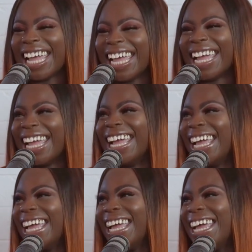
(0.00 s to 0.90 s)
so you listen
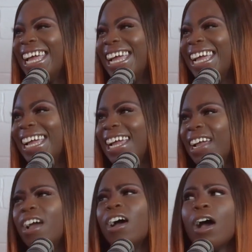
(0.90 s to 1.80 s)
to Nigerian
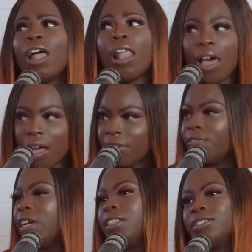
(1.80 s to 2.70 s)
music? A lot of
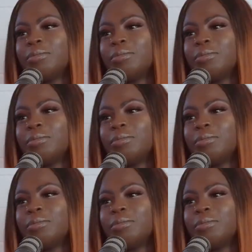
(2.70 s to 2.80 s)
Nigerian